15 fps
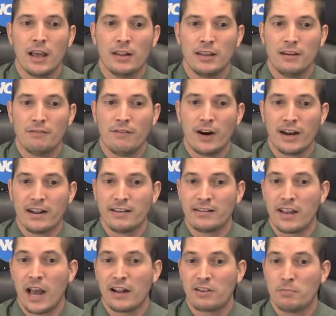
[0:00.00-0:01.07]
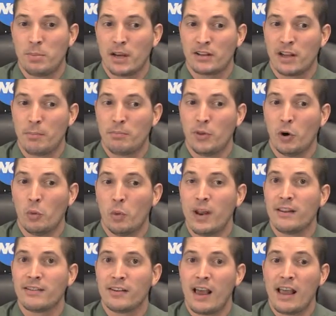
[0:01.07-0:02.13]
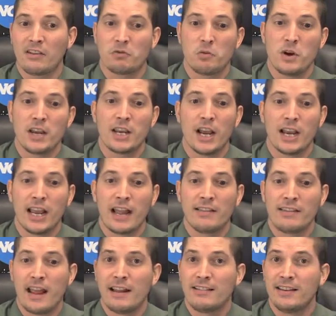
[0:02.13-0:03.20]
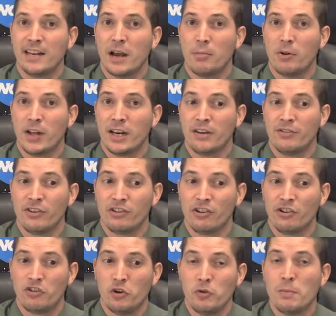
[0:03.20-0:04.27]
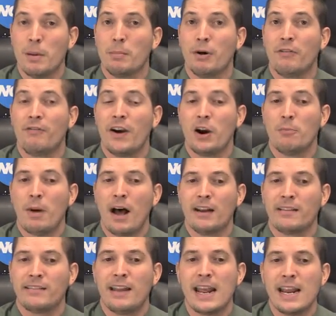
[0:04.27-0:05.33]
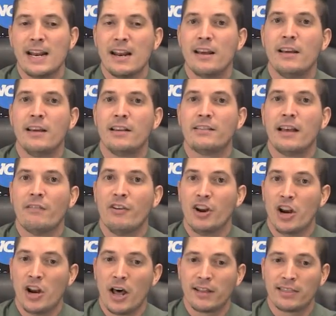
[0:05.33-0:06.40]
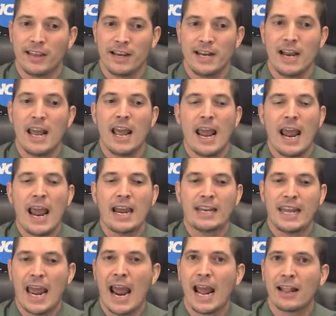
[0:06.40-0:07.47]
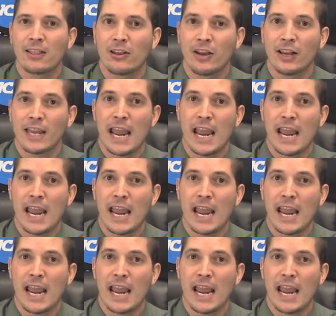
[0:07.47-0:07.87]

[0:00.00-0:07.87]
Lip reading: The Fighting Scots picked up their wins last week against NCAA Division II member Fairmont State 7-0 and Catholic